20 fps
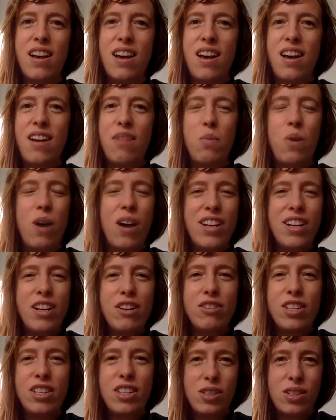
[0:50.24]
And what I
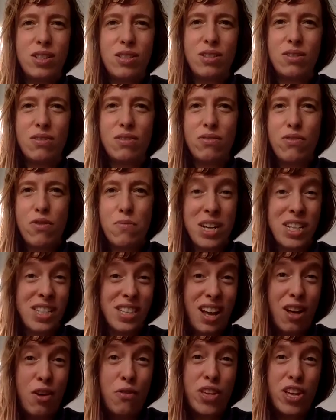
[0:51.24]
notice for
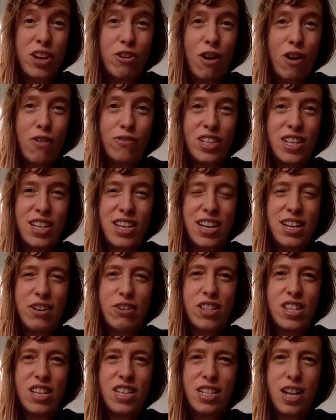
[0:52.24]
myself year after year
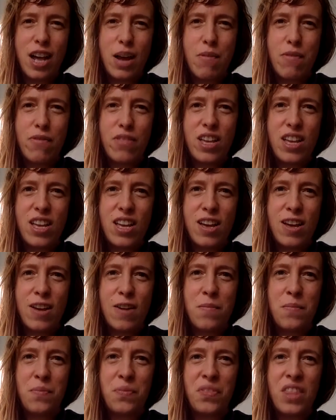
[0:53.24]
at this time of the year
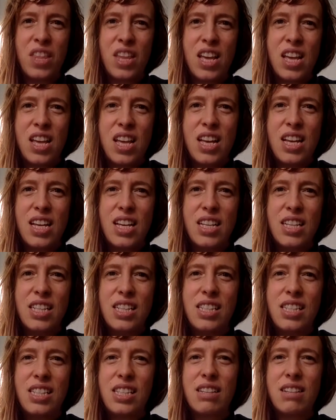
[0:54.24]

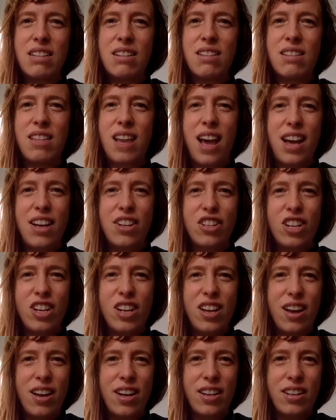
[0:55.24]
is that
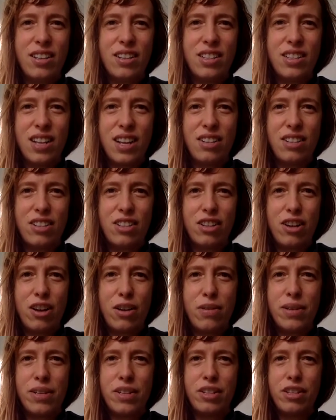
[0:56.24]
actually I can tend to go
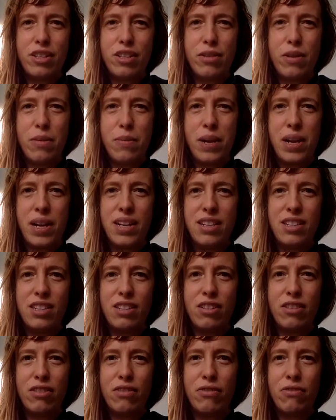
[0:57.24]
into a place
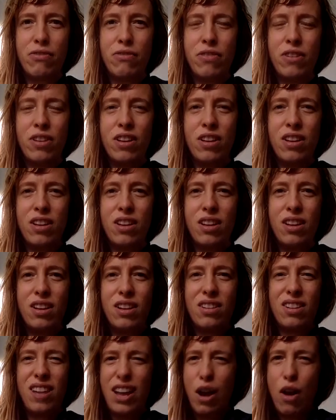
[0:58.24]
of
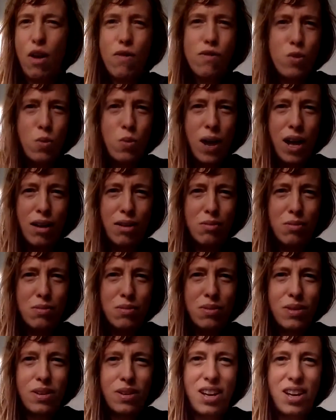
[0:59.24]
like overwhelm
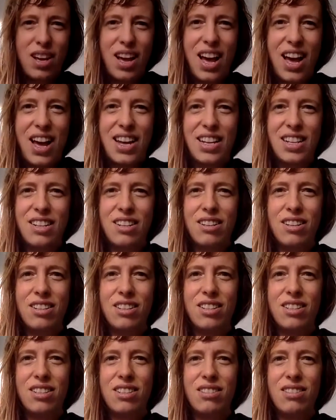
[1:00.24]

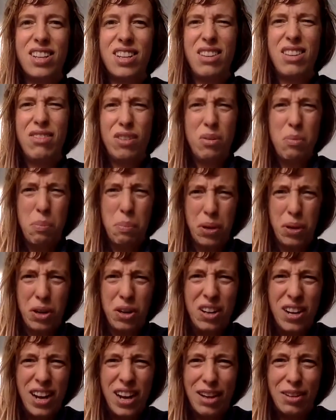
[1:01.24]
and even
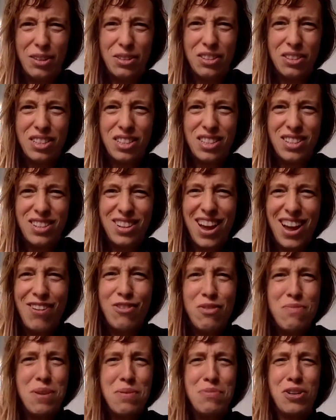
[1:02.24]
burnout. But I
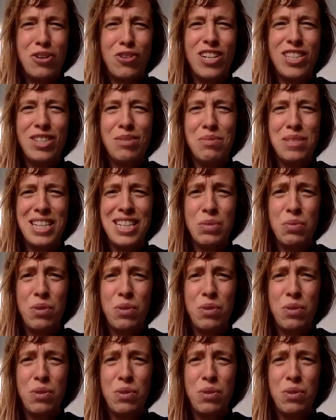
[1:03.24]
remember Christmases